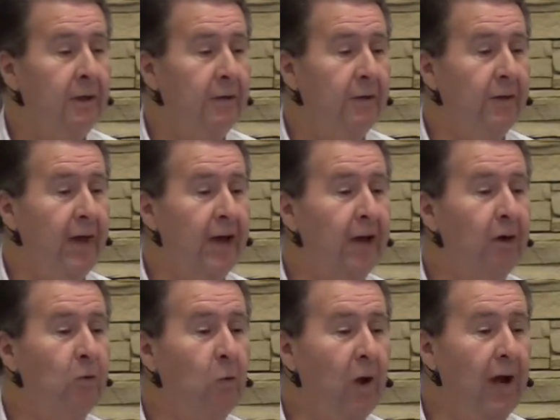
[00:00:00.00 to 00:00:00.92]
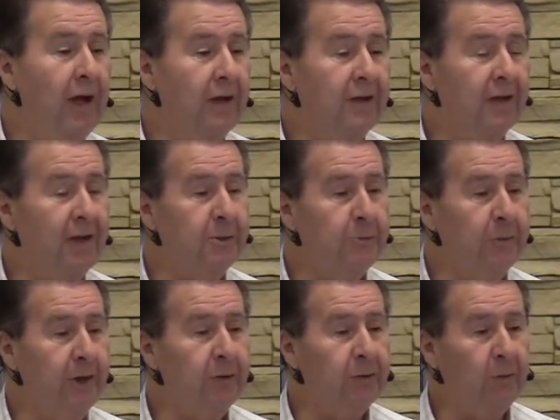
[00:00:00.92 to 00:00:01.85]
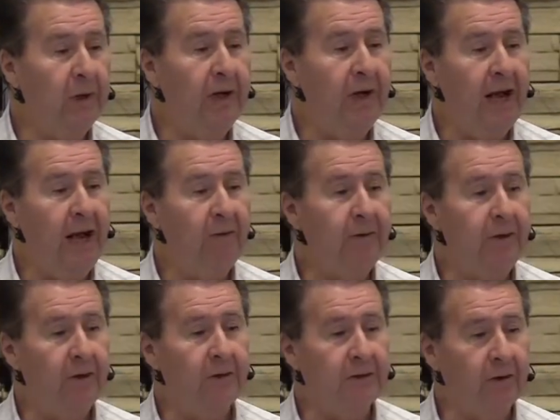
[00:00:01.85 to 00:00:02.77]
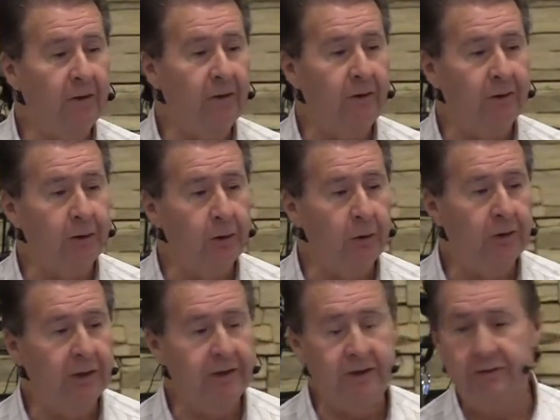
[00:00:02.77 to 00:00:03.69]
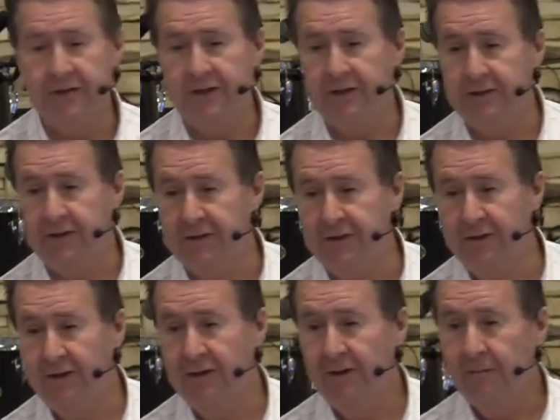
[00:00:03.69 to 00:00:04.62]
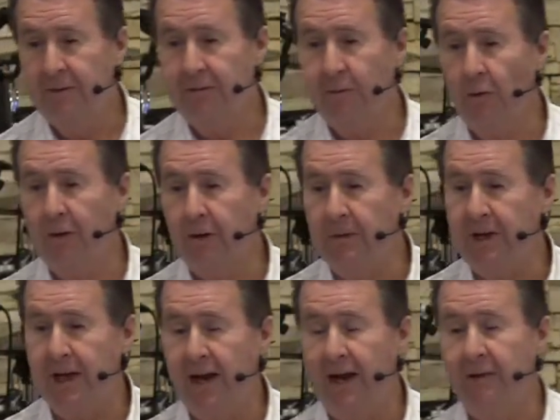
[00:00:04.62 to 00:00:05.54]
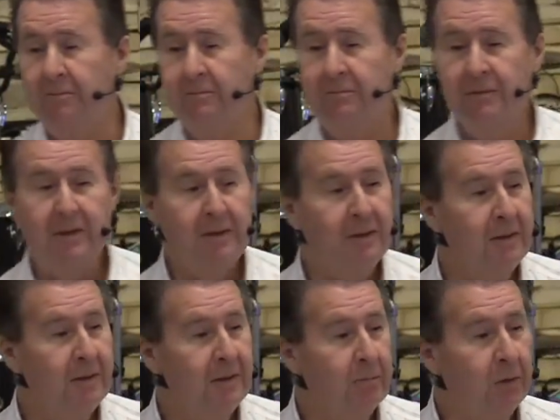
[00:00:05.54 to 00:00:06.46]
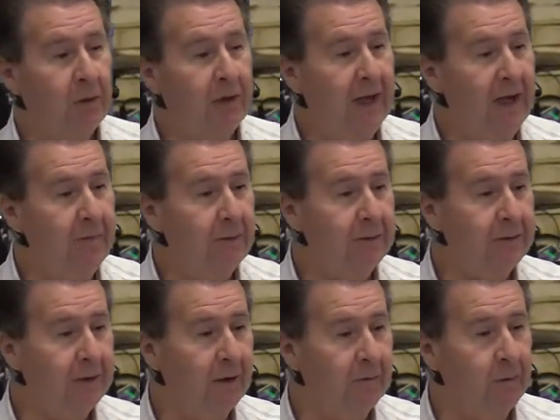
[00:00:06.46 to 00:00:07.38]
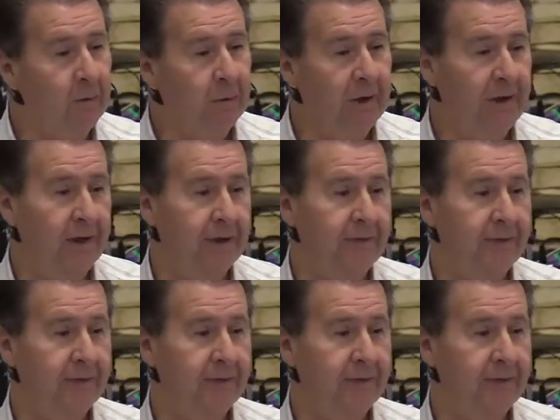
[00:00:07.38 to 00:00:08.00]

They didn't wait to spend 3.5 years under the tutelage of Jesus before they became proclaimers of who he is.